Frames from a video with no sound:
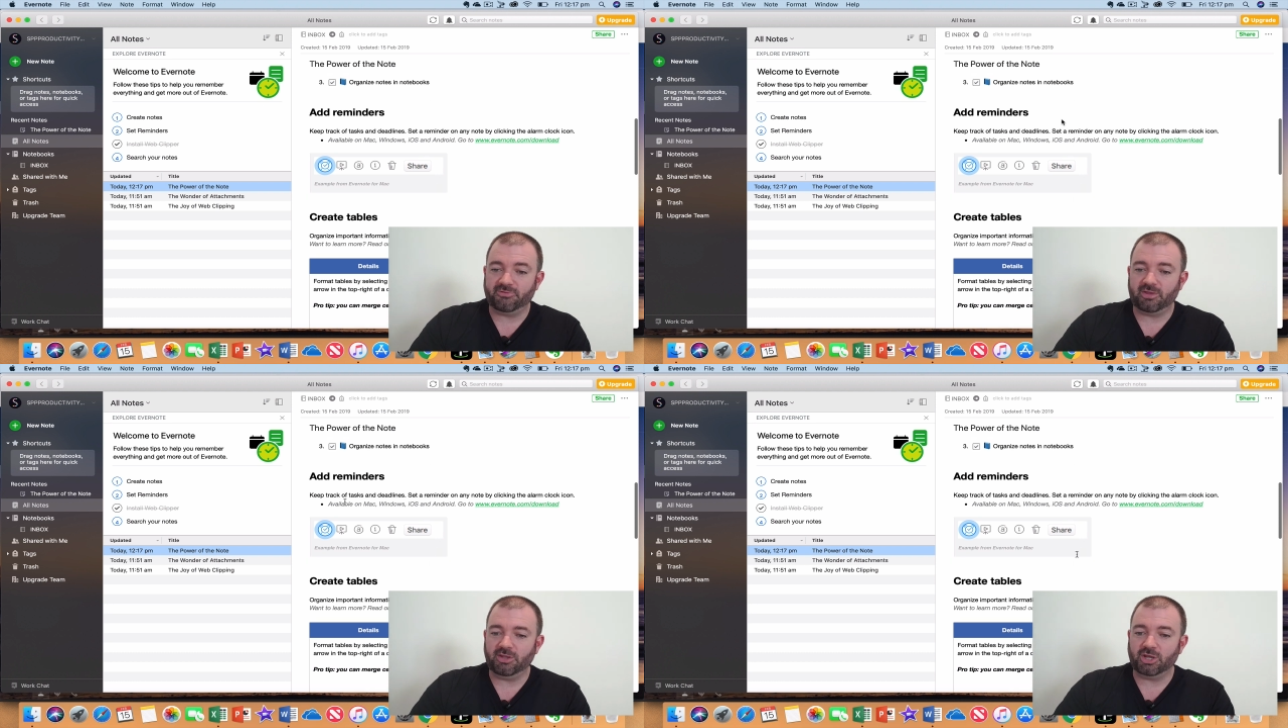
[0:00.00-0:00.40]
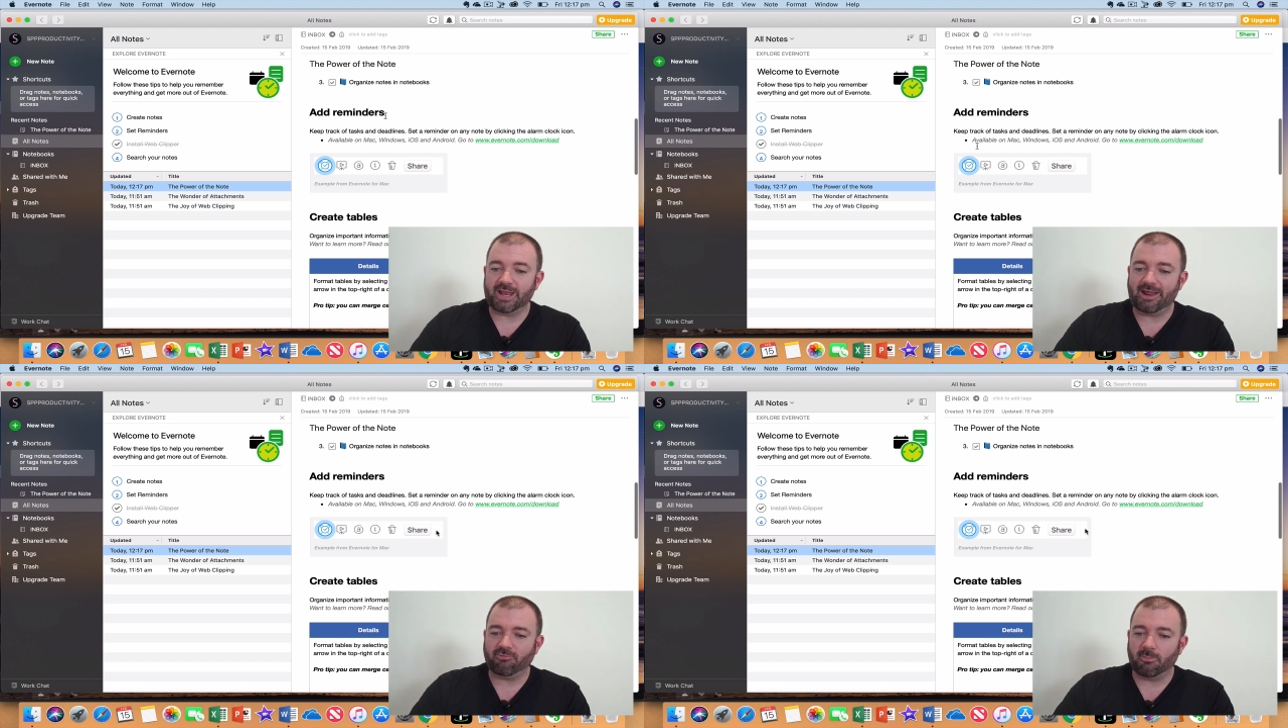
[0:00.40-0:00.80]
You can
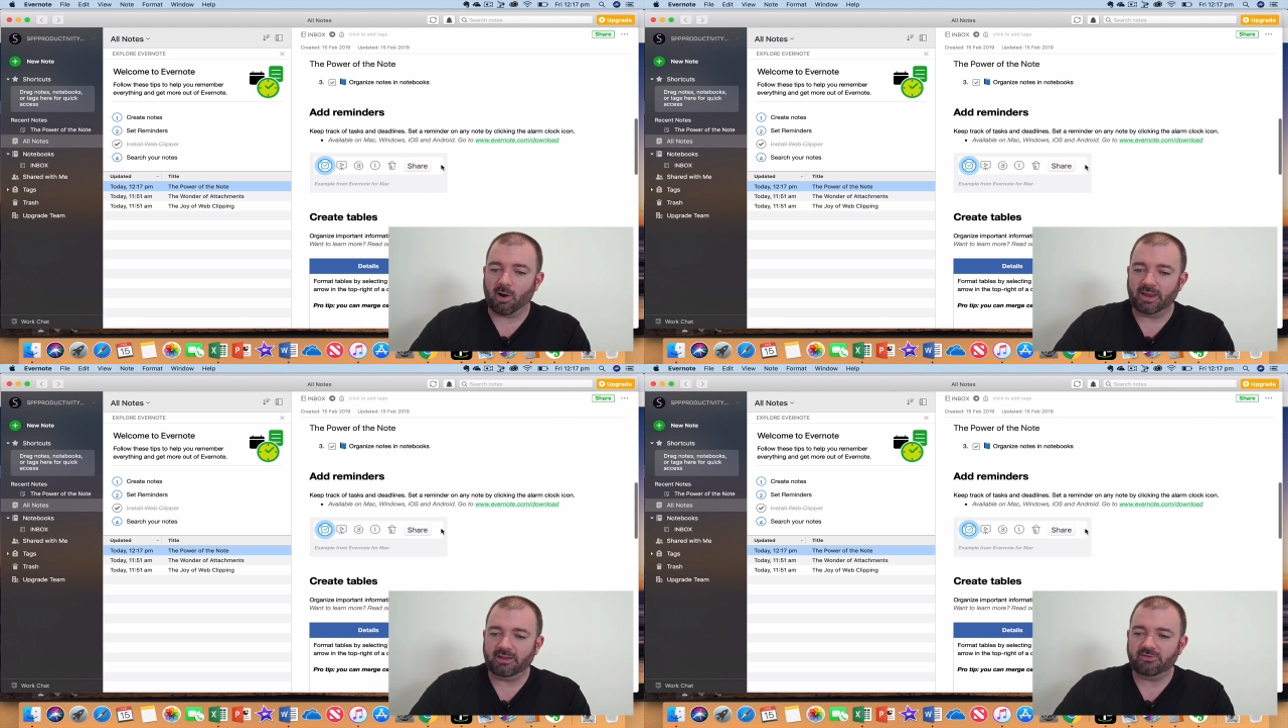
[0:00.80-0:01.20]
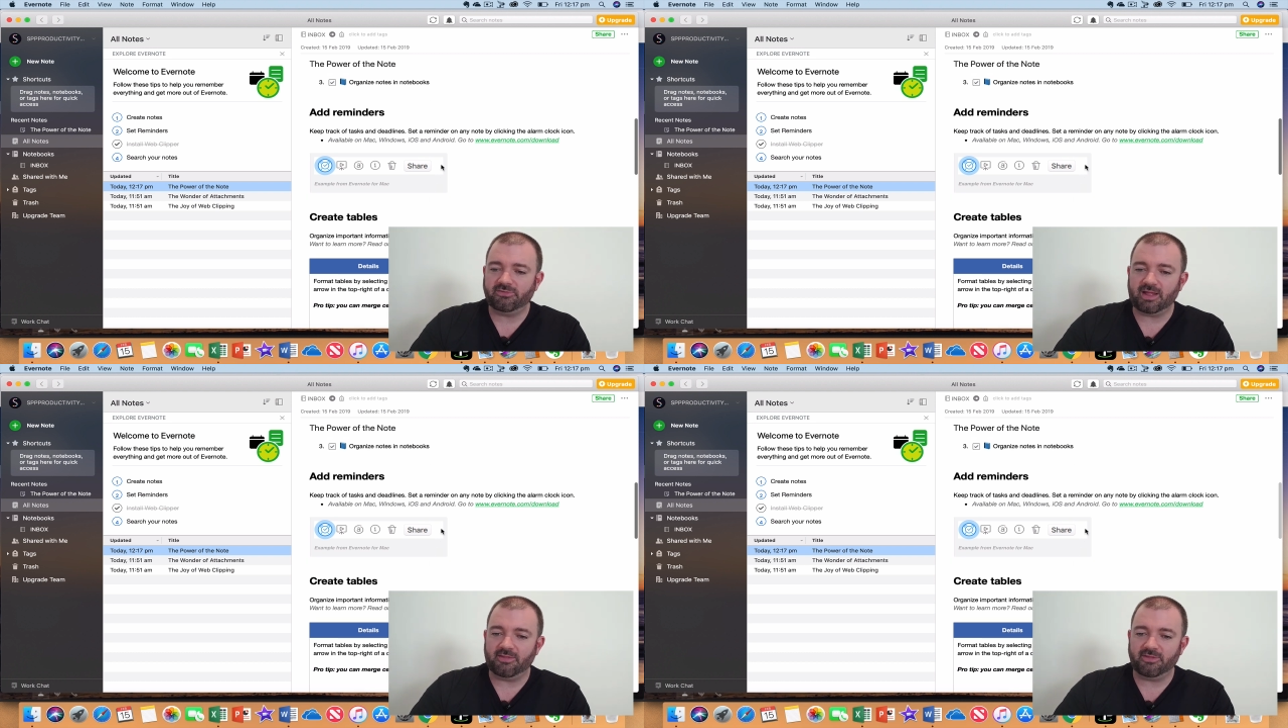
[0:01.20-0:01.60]
add reminders.
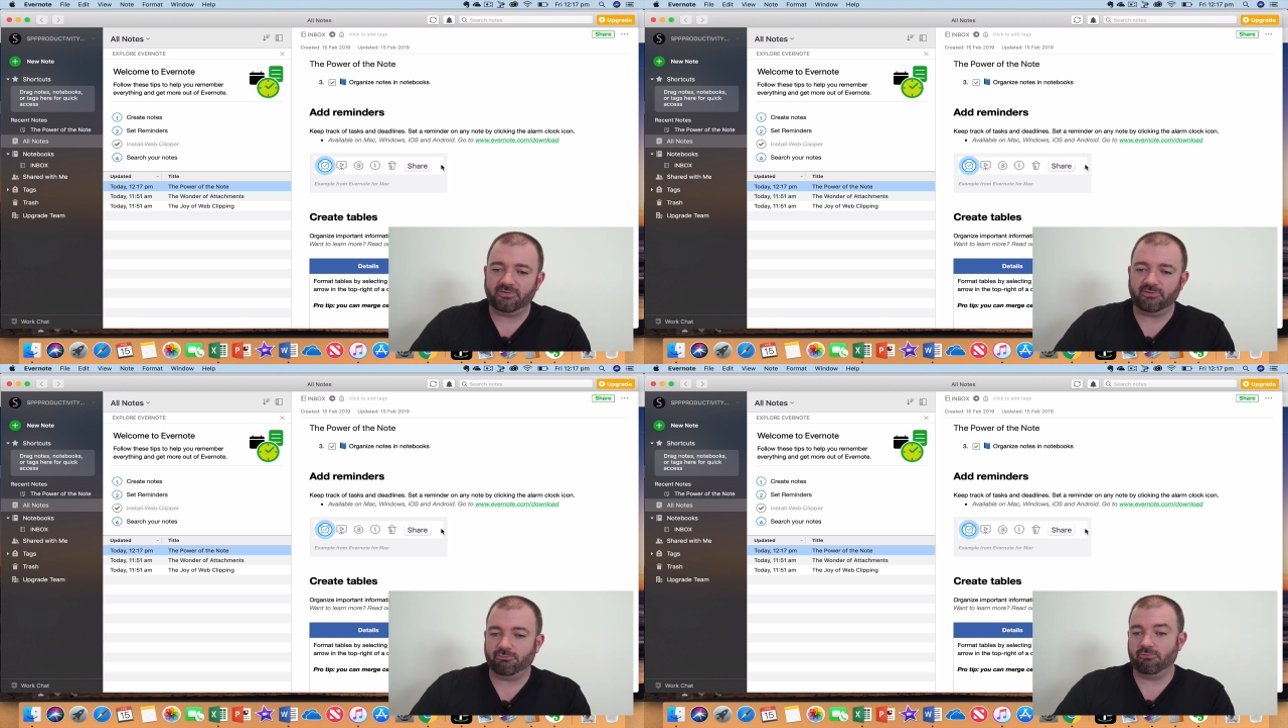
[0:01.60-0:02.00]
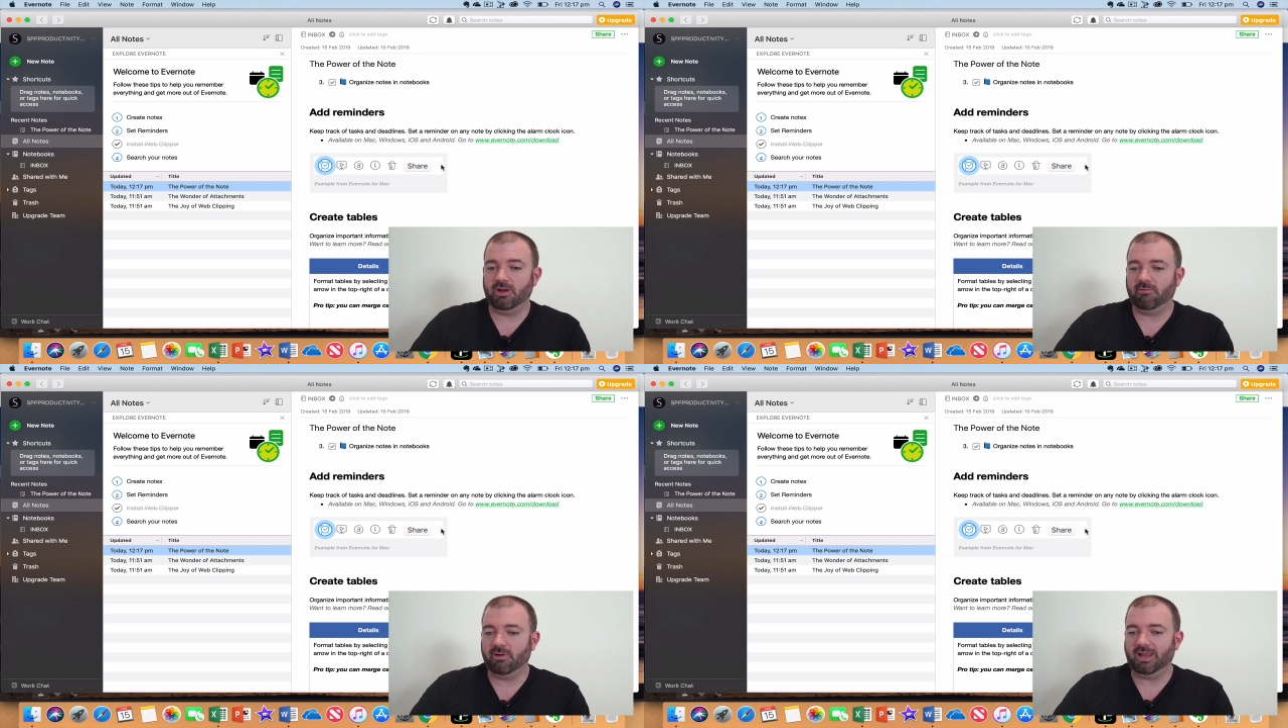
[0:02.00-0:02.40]
Now this is
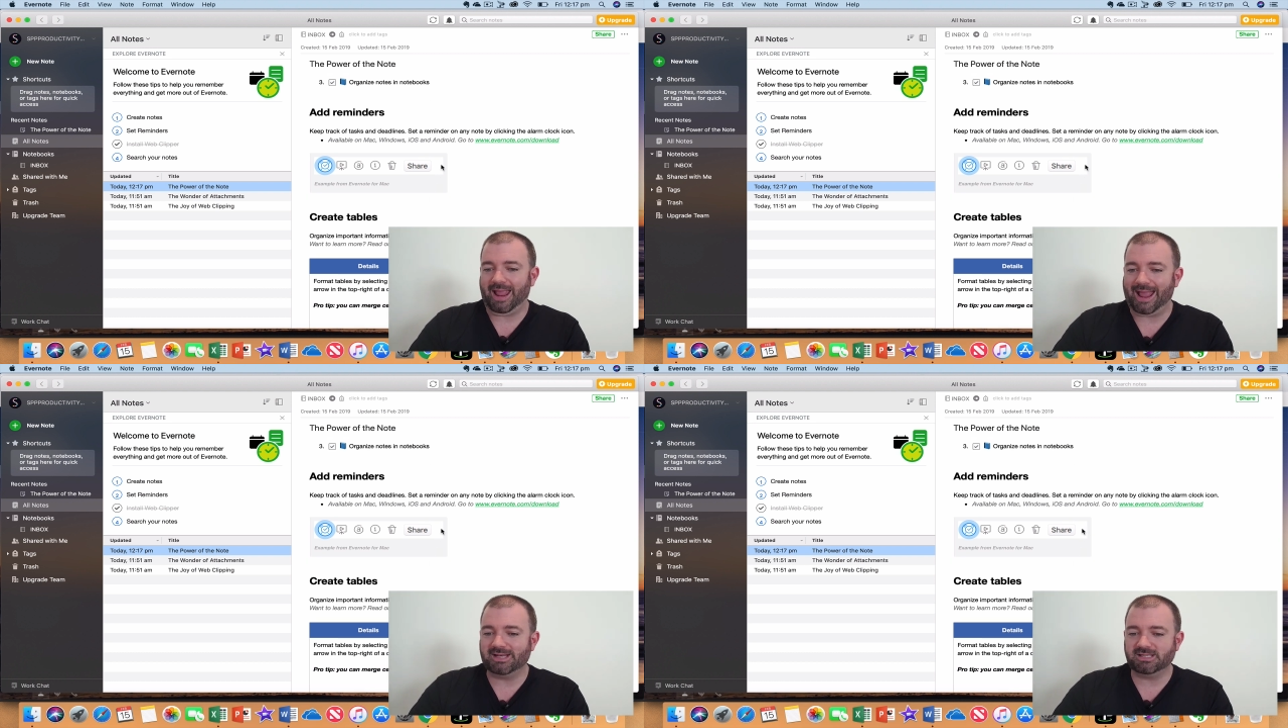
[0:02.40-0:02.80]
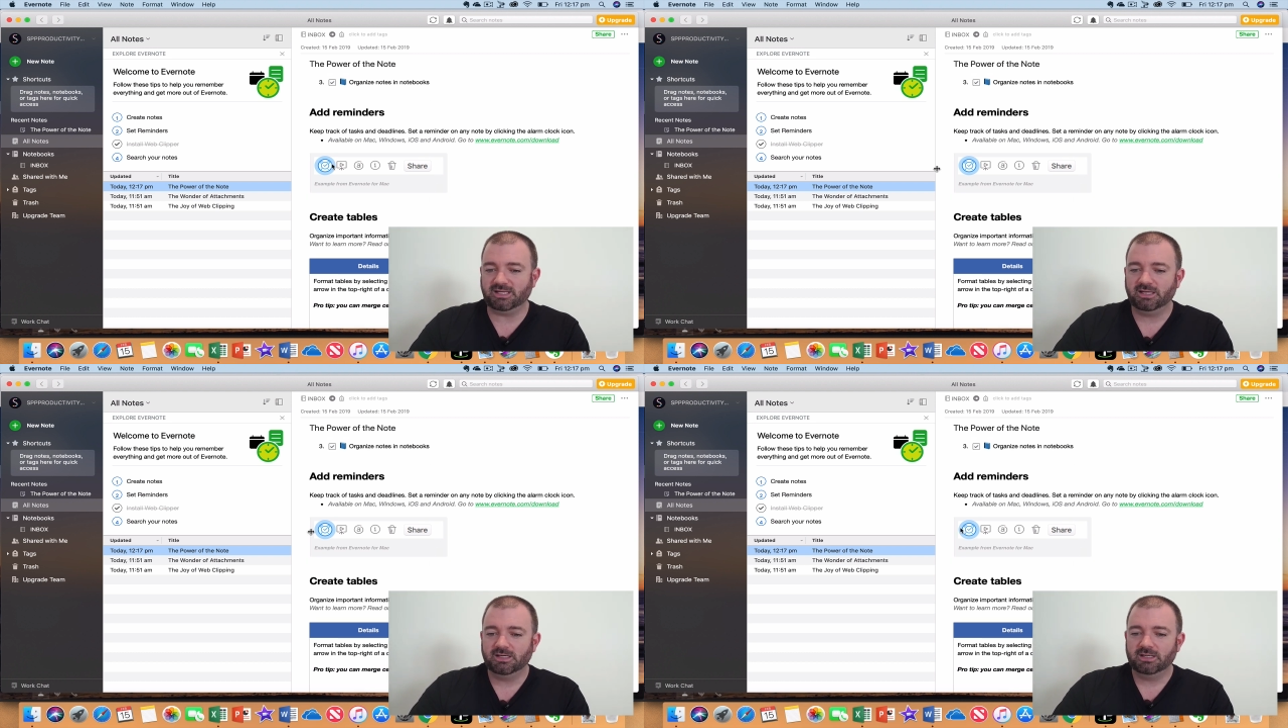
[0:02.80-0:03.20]
really, really handy